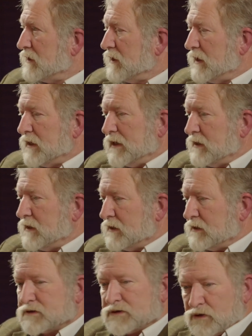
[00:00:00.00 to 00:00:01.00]

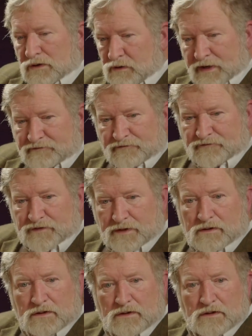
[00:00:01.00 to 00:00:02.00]
It's you don't have to
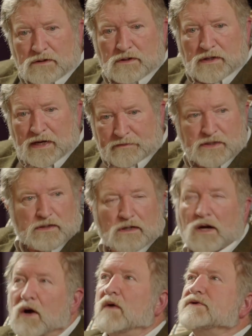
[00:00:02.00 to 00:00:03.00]
fear. I'm here.
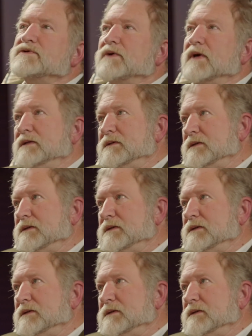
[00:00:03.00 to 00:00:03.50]
Oh, that's right.